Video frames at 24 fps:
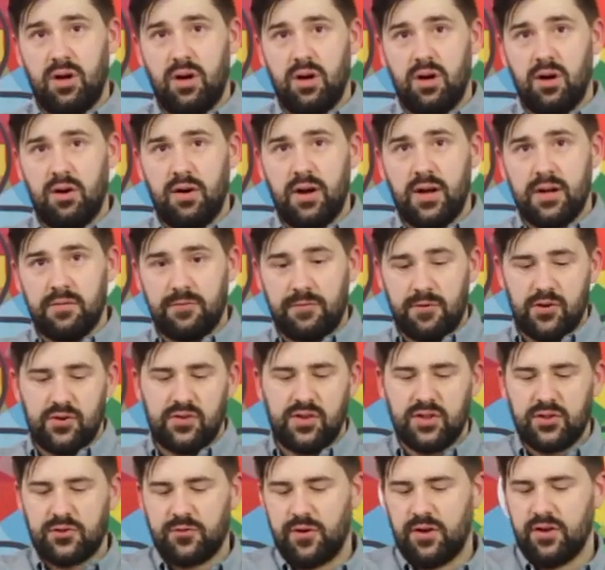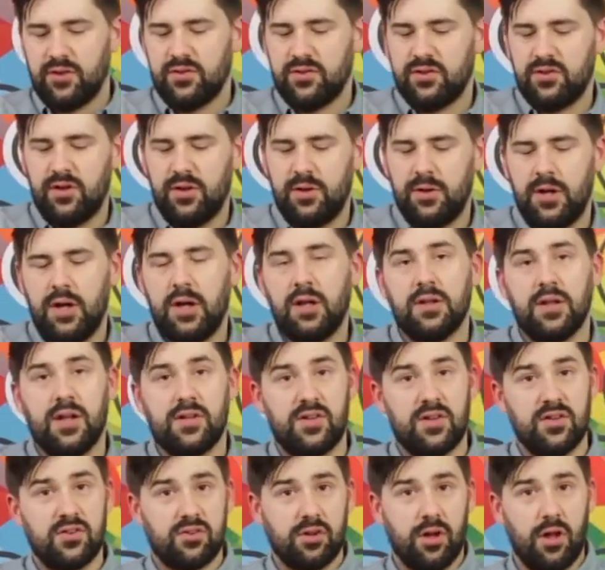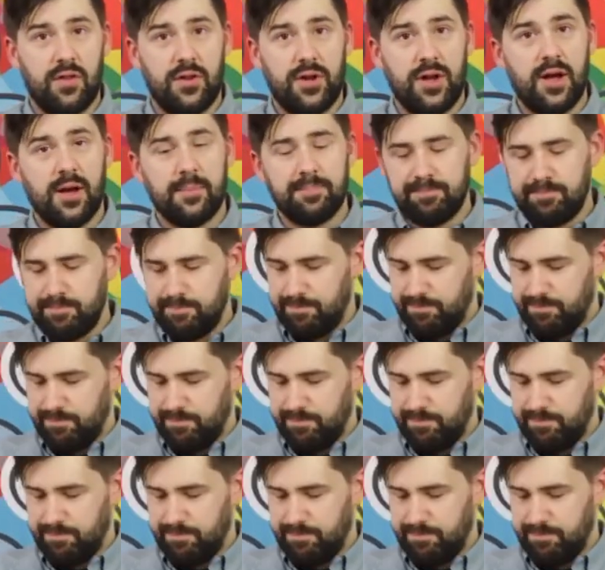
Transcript: Alright, first things first, let's install the knob.